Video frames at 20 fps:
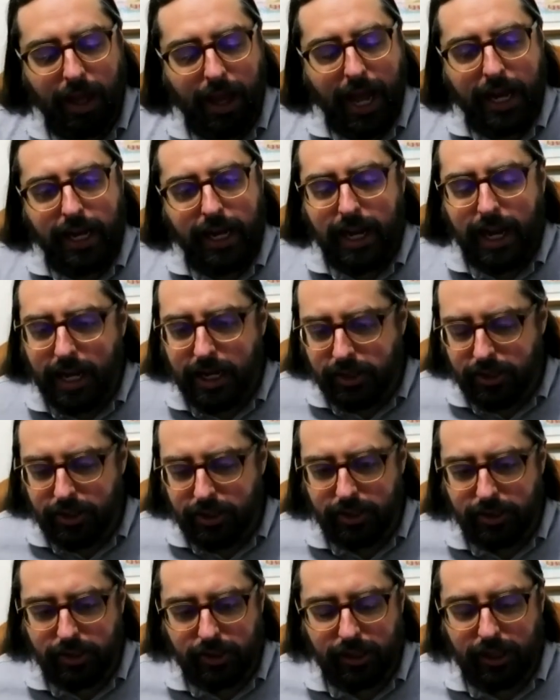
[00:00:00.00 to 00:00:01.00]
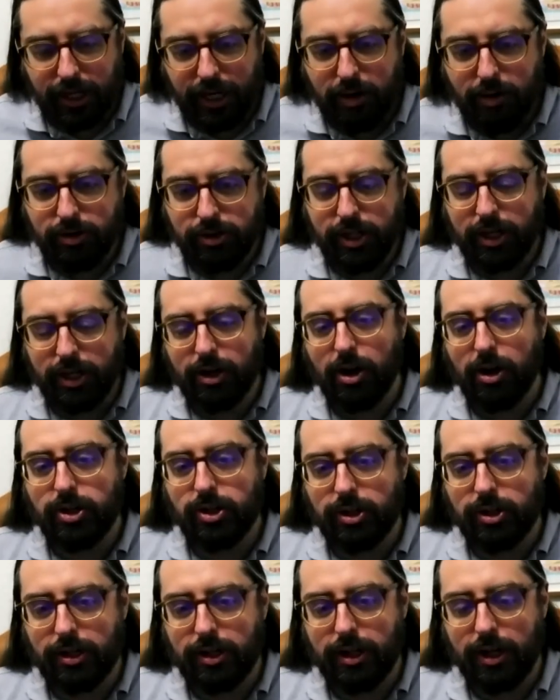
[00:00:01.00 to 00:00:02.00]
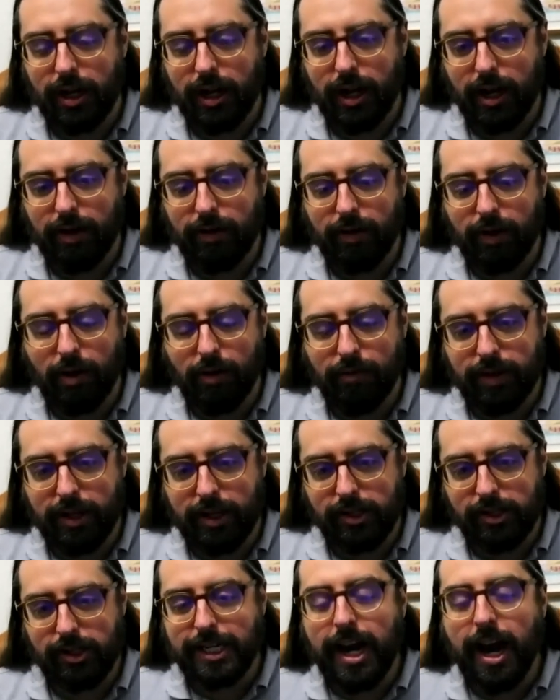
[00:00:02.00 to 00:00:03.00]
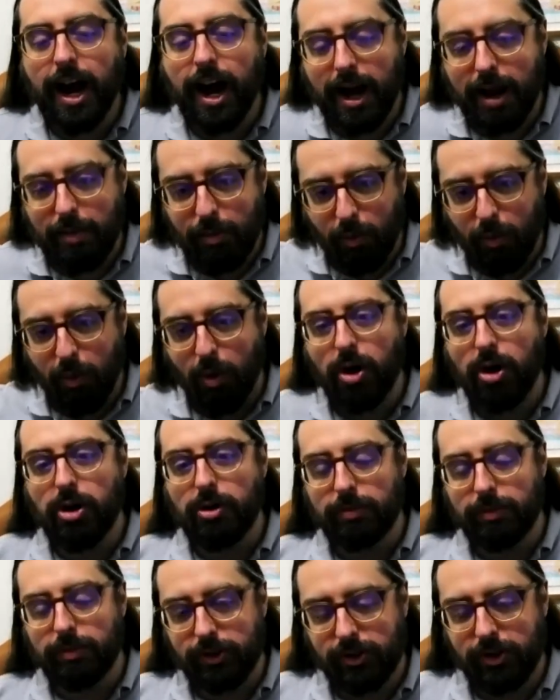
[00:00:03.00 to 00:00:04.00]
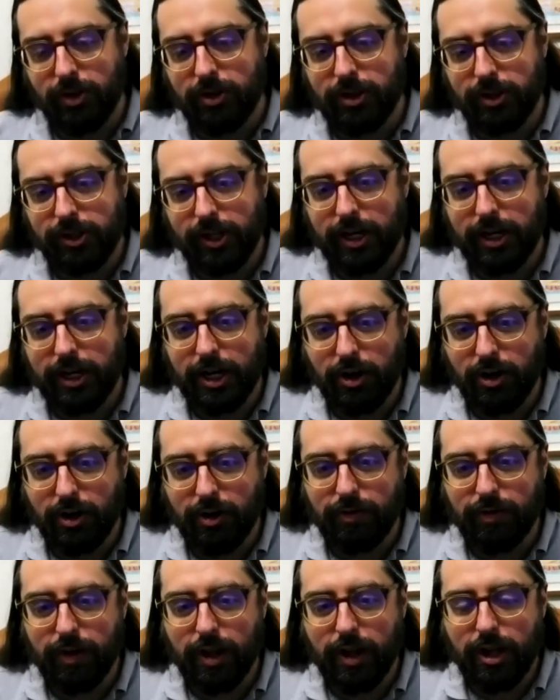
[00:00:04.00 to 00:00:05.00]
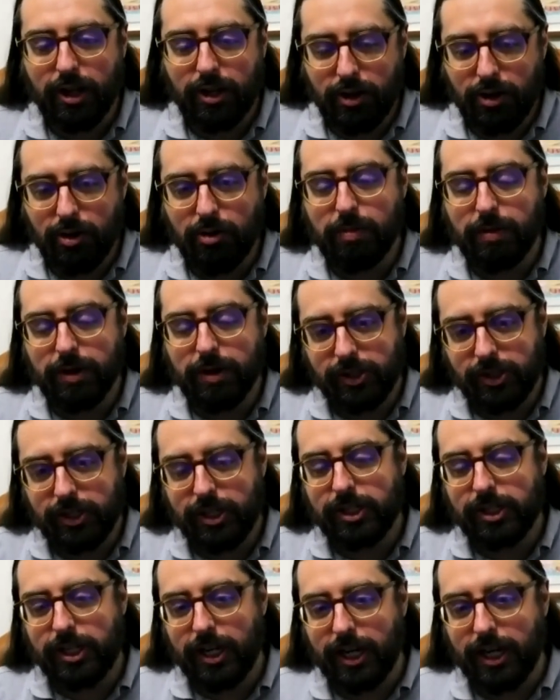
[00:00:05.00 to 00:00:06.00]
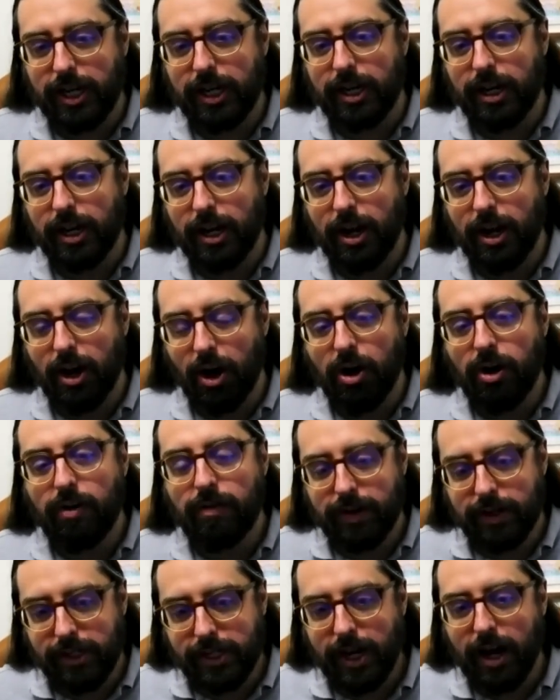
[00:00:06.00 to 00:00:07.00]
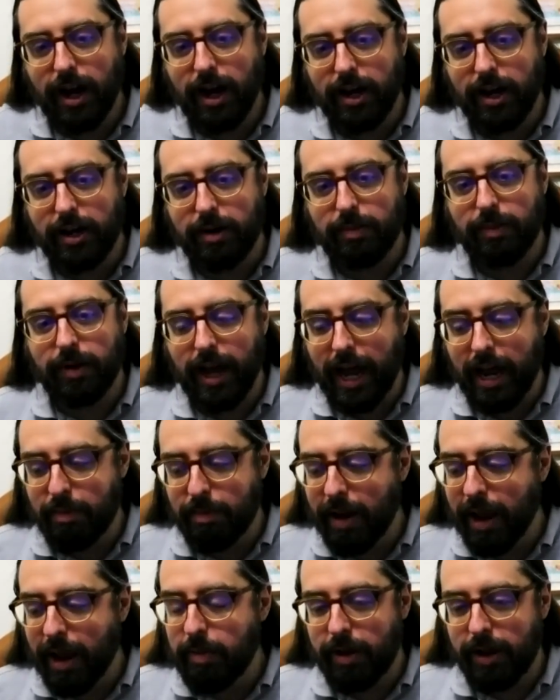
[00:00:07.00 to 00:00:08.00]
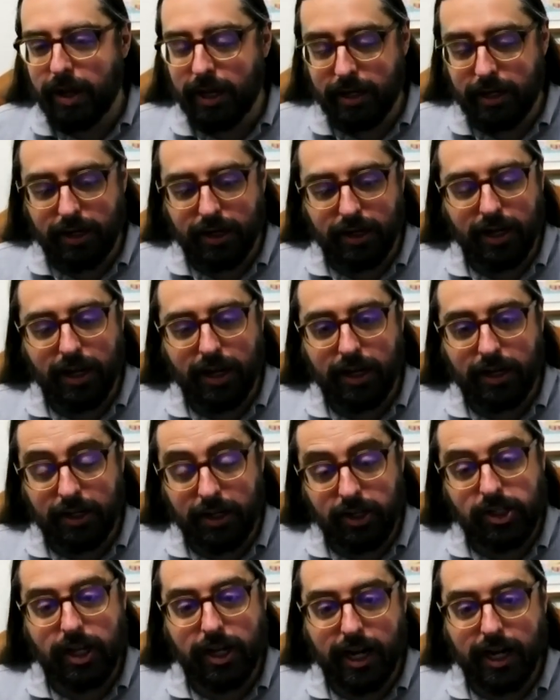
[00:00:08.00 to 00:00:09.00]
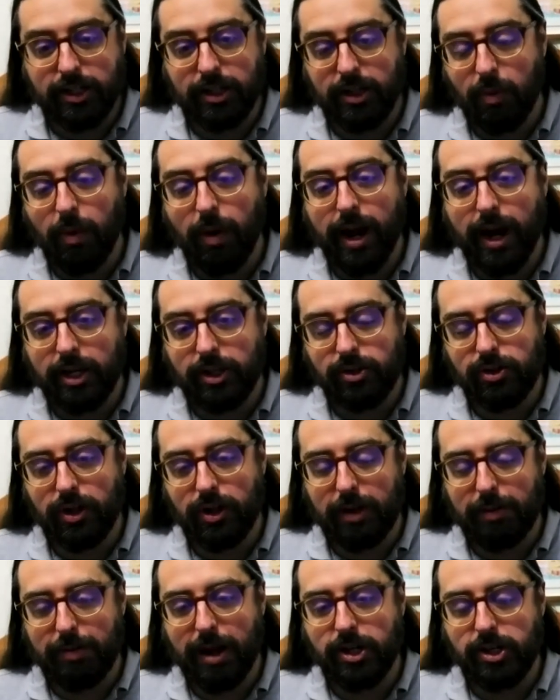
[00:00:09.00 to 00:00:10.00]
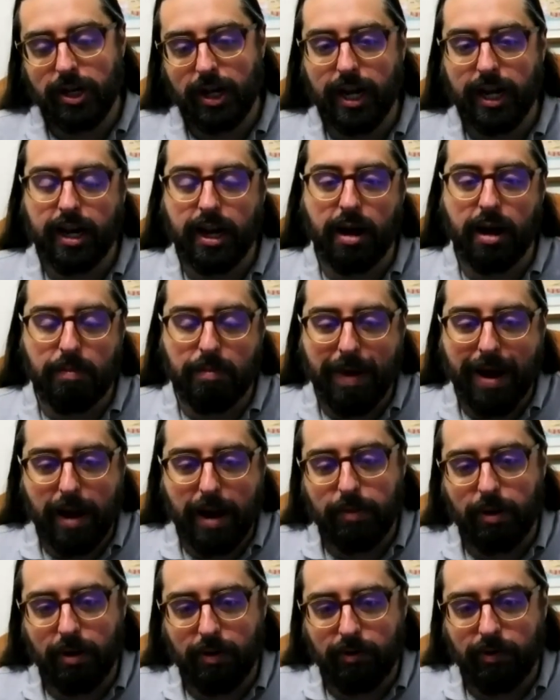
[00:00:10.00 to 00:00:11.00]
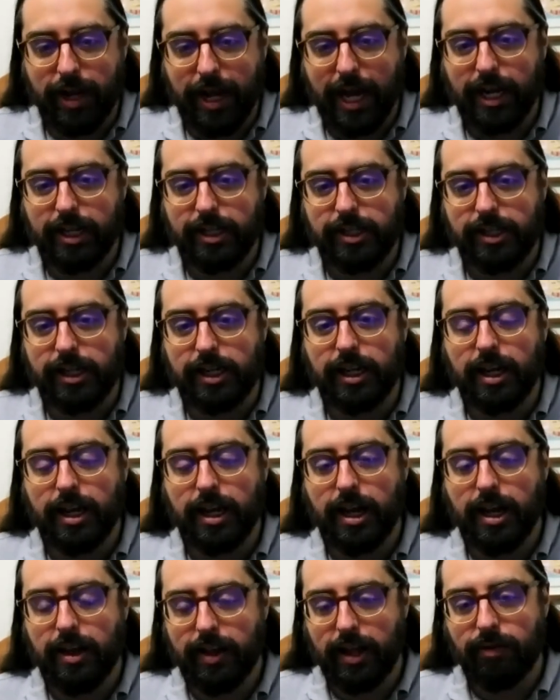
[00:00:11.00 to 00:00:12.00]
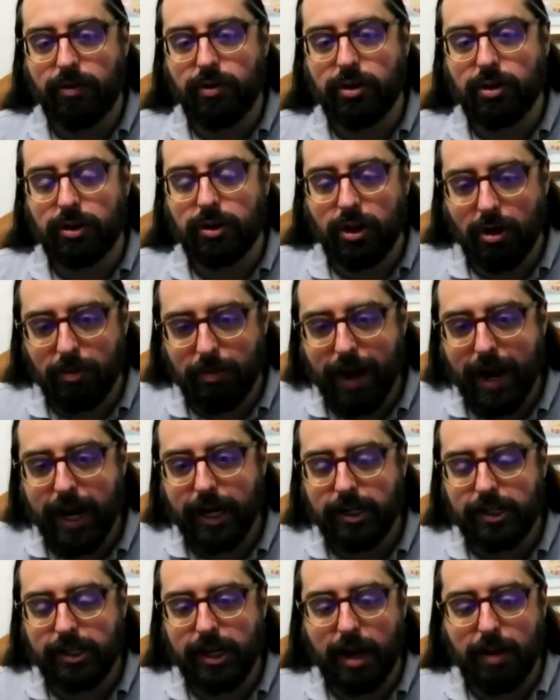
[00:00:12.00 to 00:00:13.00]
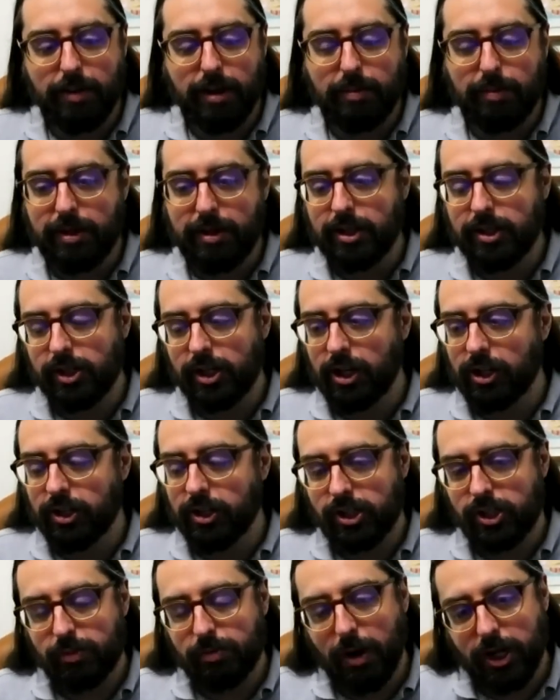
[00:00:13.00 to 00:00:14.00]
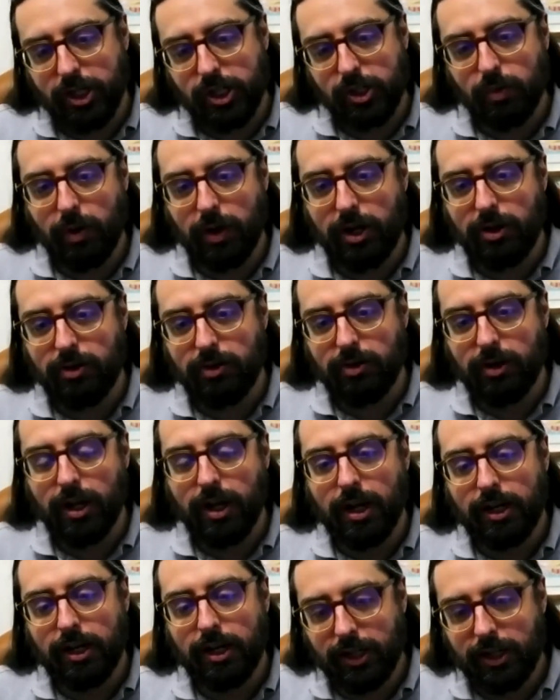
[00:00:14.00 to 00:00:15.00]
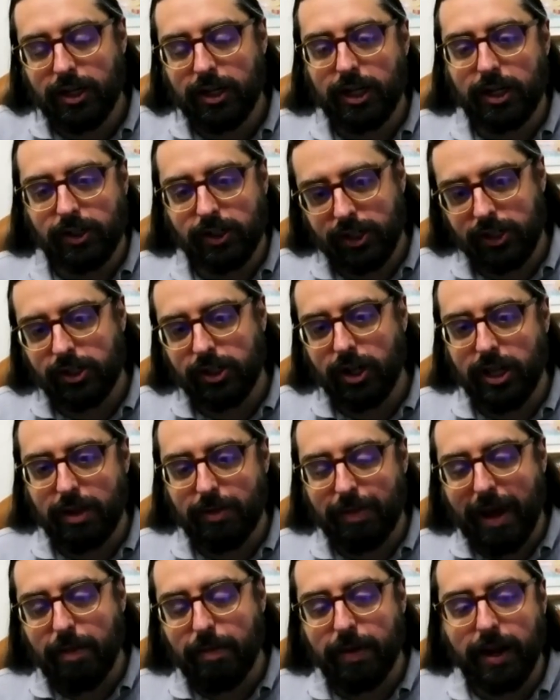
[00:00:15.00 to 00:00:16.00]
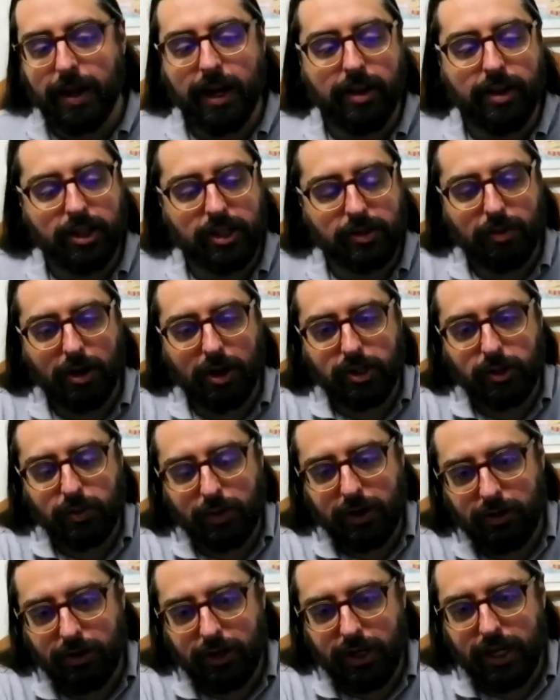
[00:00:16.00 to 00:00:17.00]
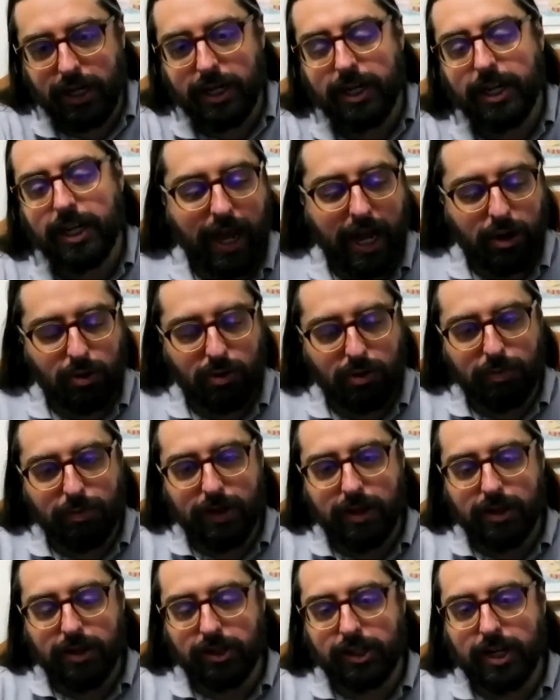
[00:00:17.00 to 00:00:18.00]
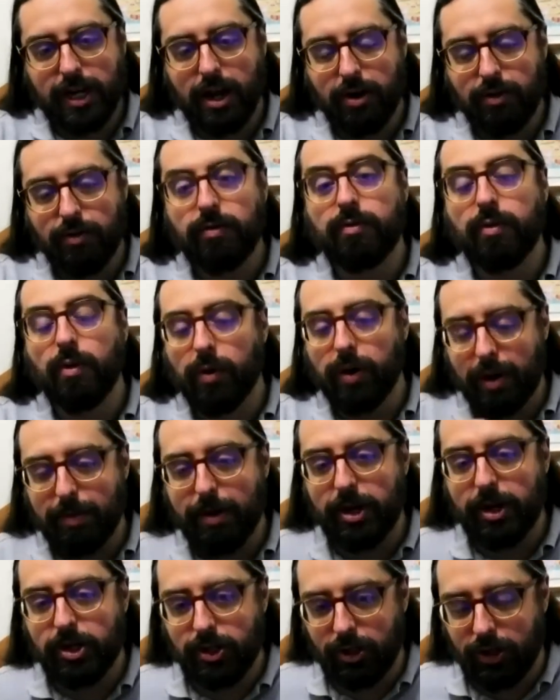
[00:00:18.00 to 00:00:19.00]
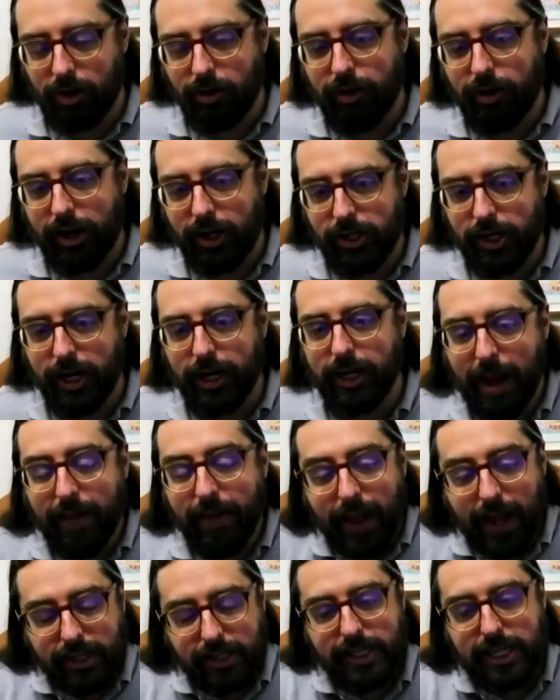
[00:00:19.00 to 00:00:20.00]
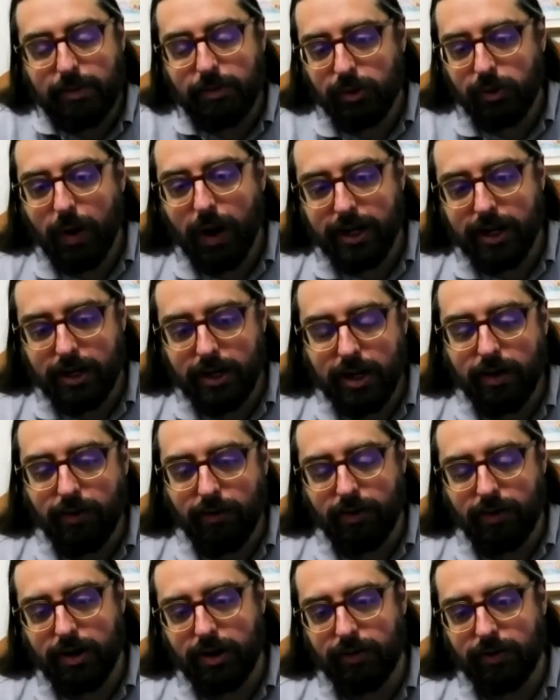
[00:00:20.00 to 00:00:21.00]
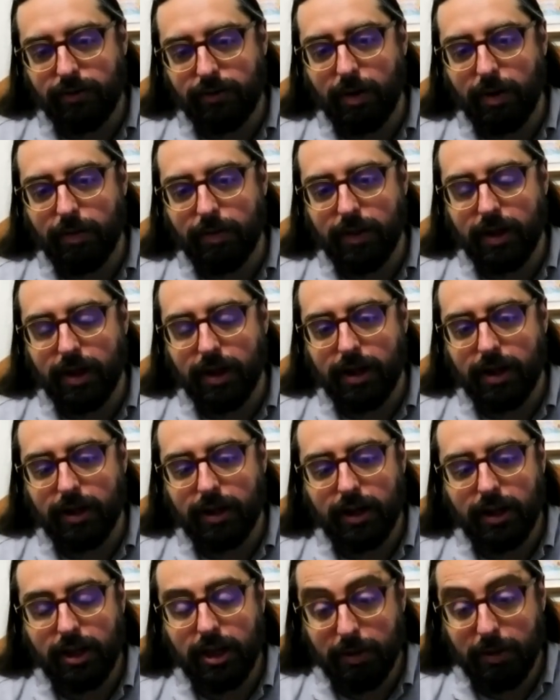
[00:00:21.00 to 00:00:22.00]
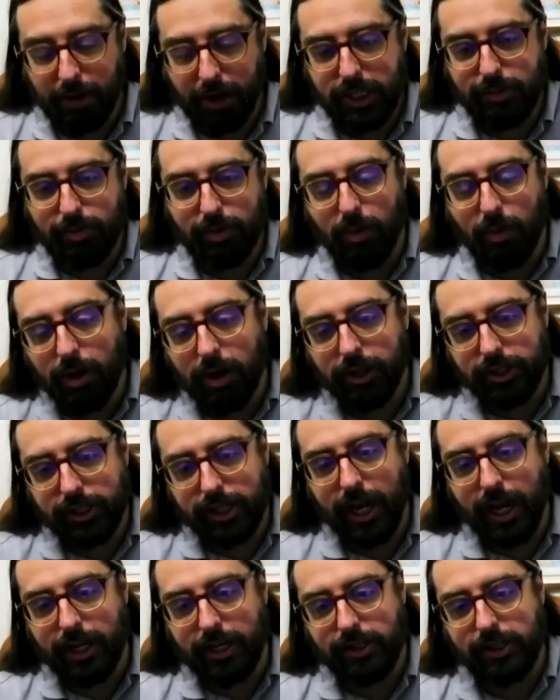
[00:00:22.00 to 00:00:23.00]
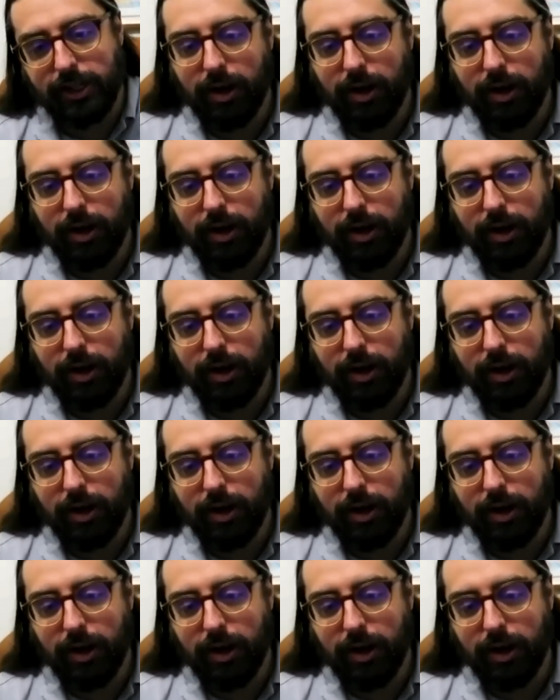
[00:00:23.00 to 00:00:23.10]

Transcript: and he has this interesting notion of these time worms. So this idea of you persisting over time and maybe in a disconnected way. So you can imagine like a map of reality that if you could go back in time, there'd be these little spots where you didn't exist on the map and other spots where you did, and you would be this kind of four dimensional creature. And that seems quite different from the the possible worlds case.